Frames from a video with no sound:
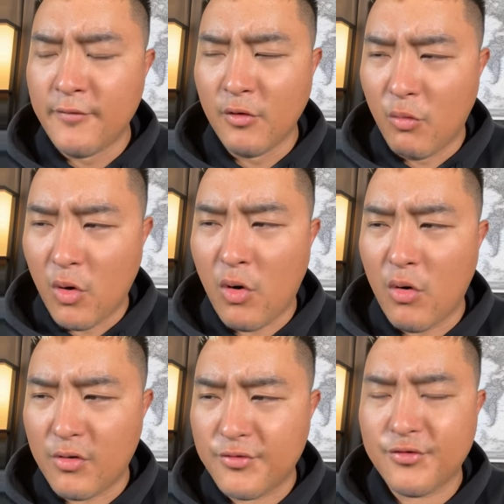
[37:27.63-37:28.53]
of the war
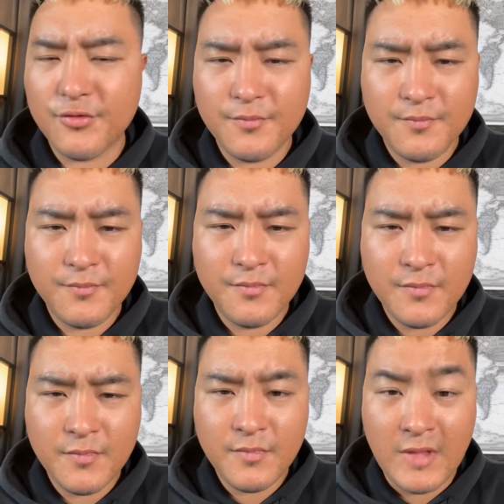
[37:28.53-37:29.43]
horse,
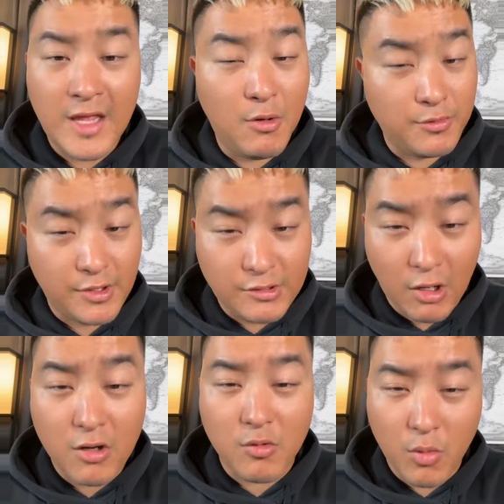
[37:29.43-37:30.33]
and it was a
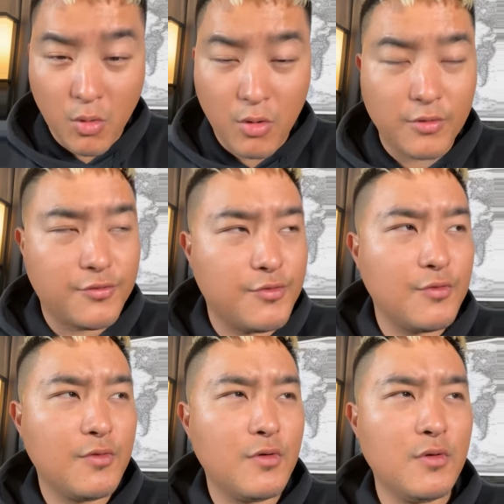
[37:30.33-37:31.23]
dark war horse,